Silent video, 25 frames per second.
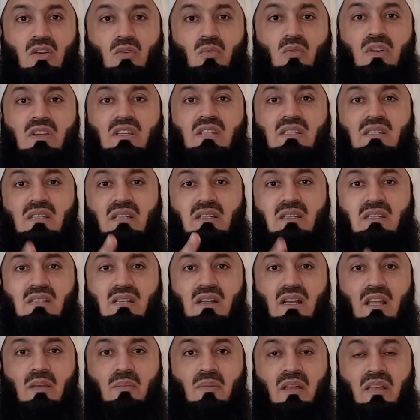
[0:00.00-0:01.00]
What is the
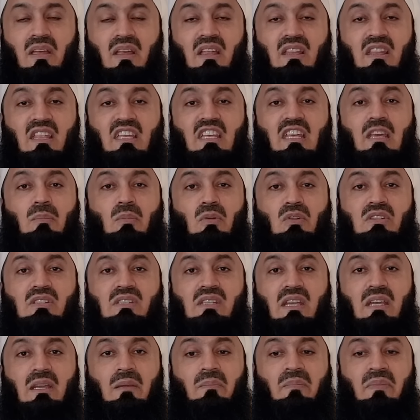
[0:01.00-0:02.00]
disclaimer? They keep on
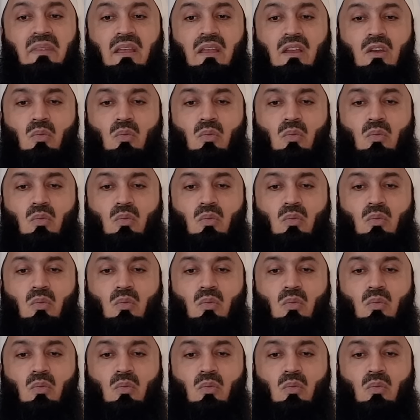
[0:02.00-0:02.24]
saying,